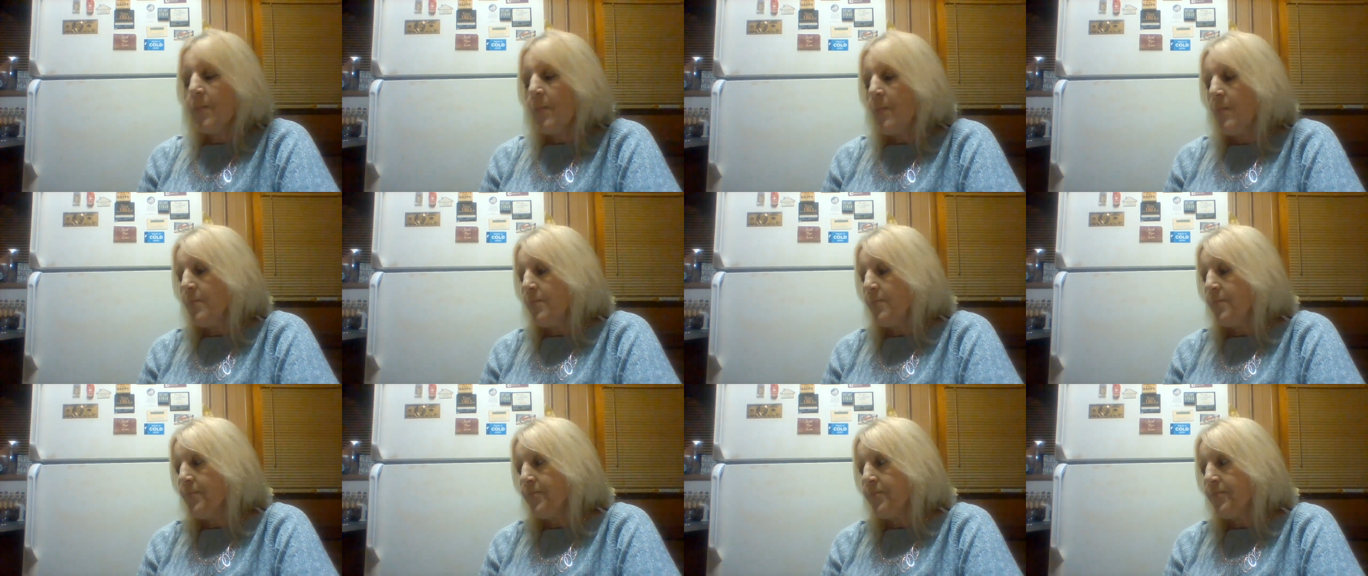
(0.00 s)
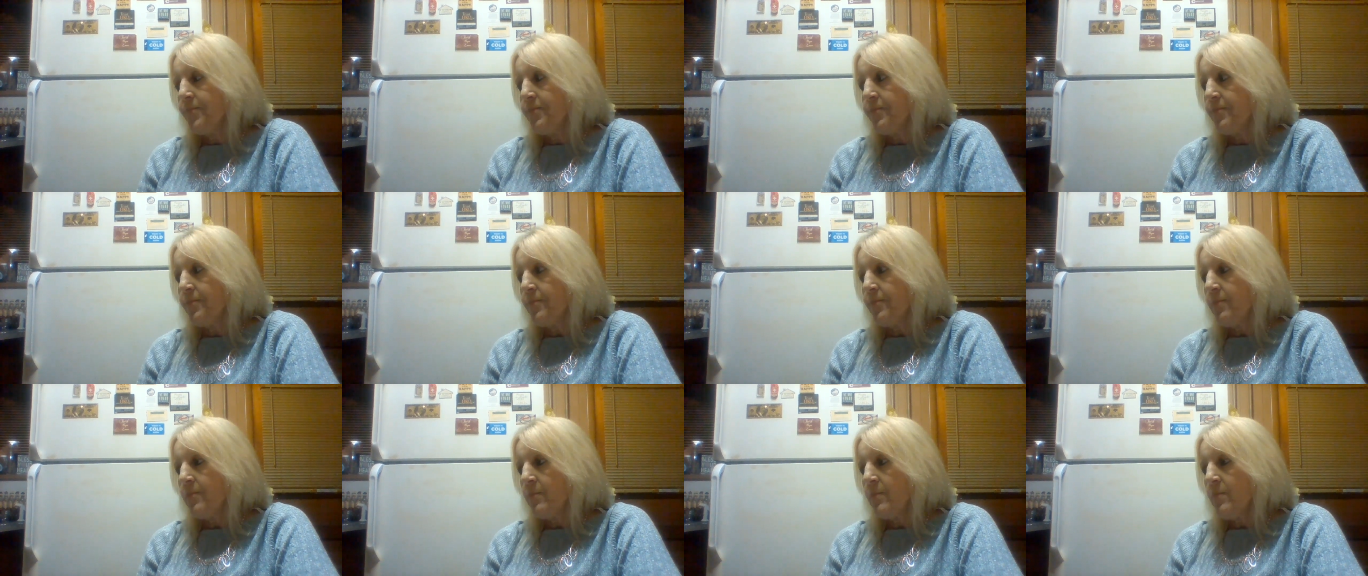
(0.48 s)

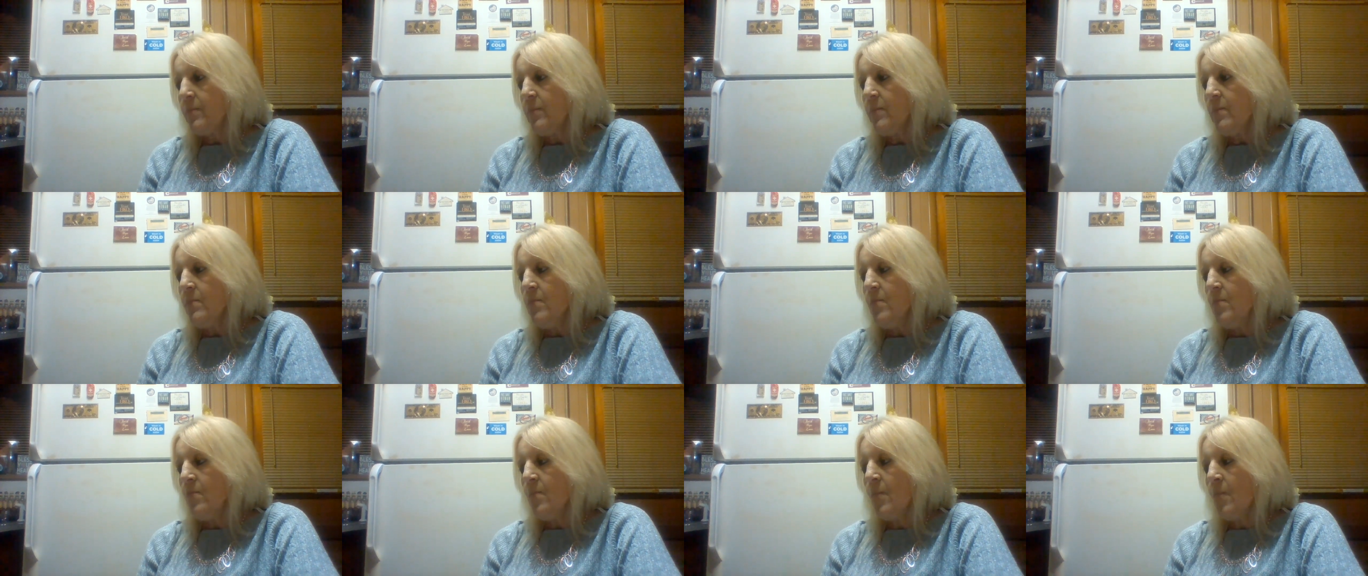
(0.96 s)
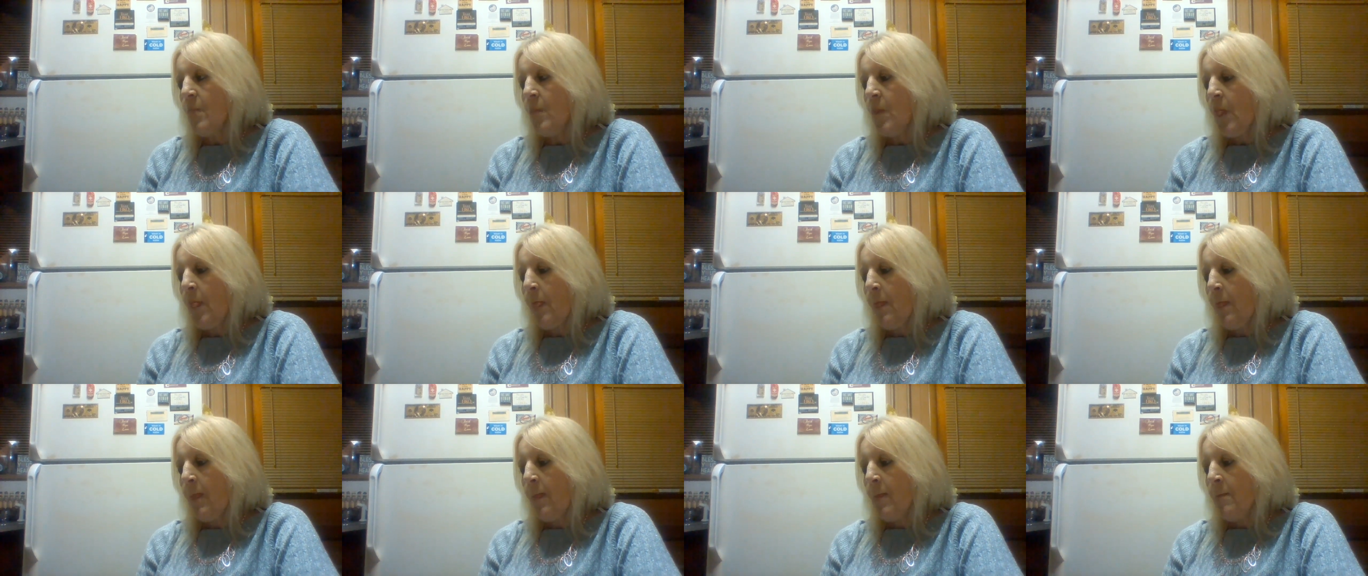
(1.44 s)

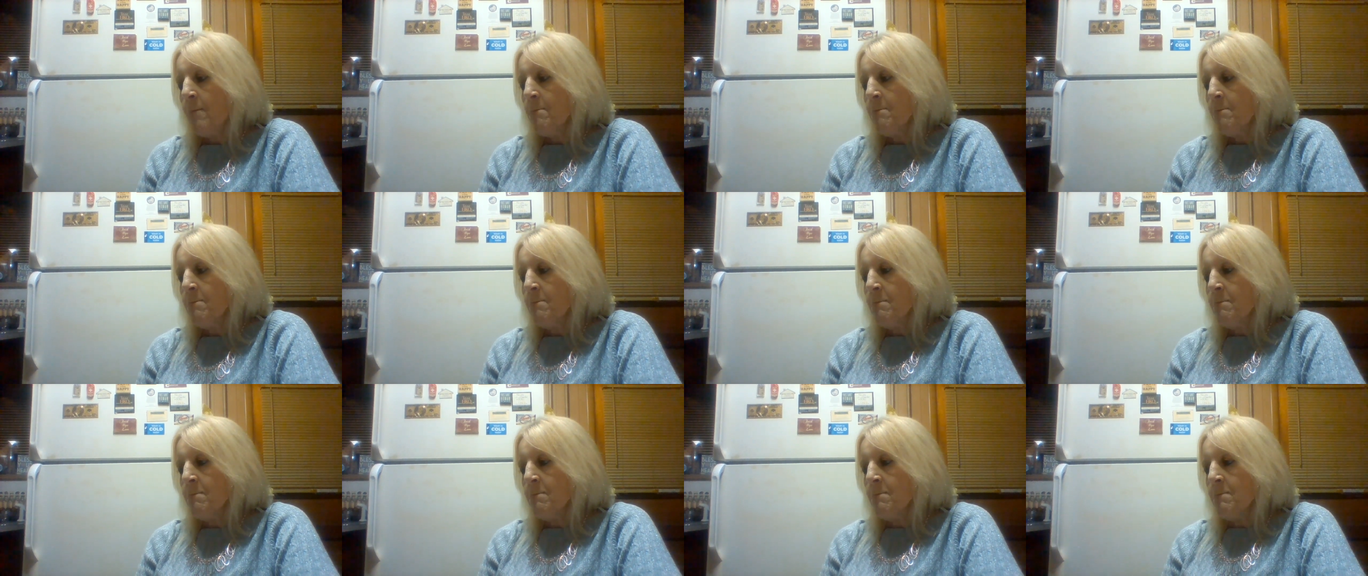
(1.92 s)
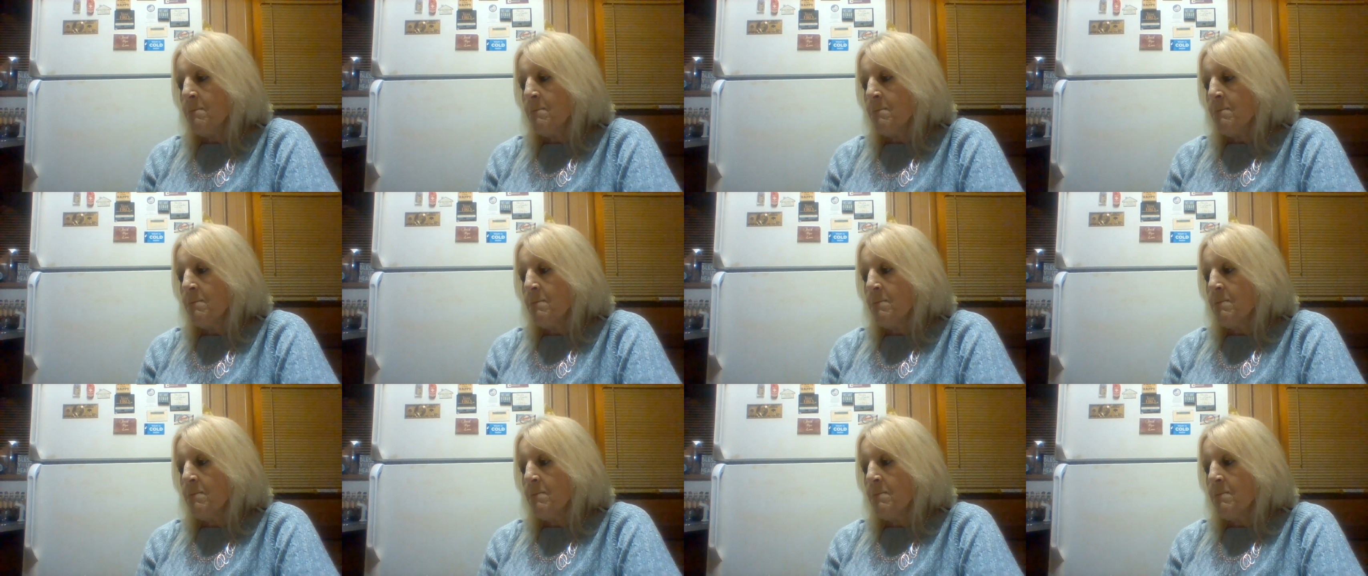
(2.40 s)
(no one is talking)